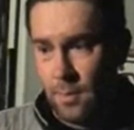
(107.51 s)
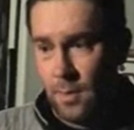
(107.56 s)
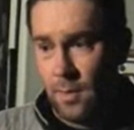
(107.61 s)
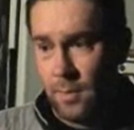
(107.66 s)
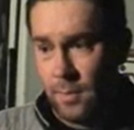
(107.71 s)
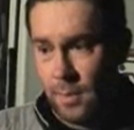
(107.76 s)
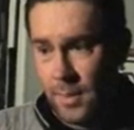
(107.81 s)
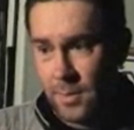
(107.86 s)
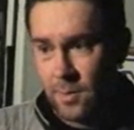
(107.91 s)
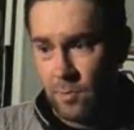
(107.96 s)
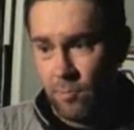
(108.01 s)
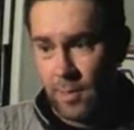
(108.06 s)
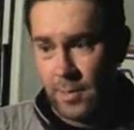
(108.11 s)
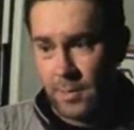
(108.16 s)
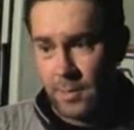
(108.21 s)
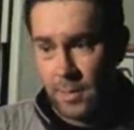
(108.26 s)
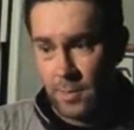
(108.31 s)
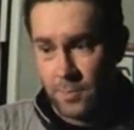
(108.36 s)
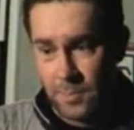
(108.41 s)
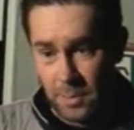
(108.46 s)
I had to
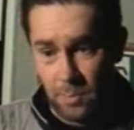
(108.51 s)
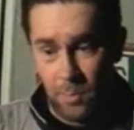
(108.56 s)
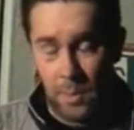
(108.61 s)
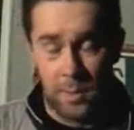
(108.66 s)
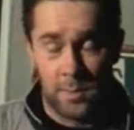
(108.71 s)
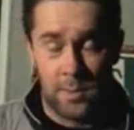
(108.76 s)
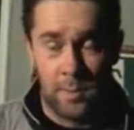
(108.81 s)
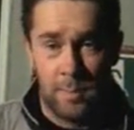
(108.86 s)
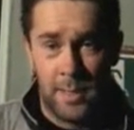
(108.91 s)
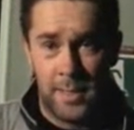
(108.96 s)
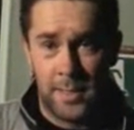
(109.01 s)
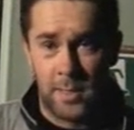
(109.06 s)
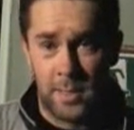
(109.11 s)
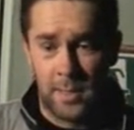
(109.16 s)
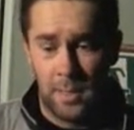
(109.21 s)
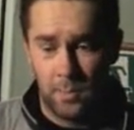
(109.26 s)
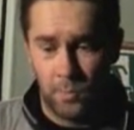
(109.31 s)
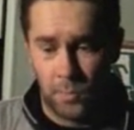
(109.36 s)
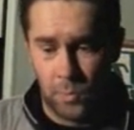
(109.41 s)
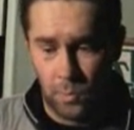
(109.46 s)
win Stubbsy when I was at
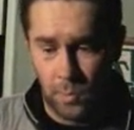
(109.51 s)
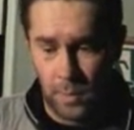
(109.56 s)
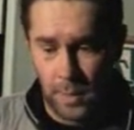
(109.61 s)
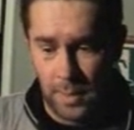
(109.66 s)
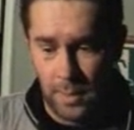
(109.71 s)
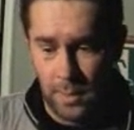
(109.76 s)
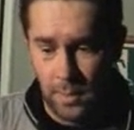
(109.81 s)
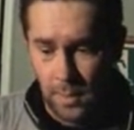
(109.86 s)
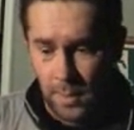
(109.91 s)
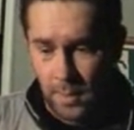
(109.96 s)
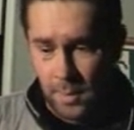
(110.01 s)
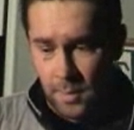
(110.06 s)
Maidstone to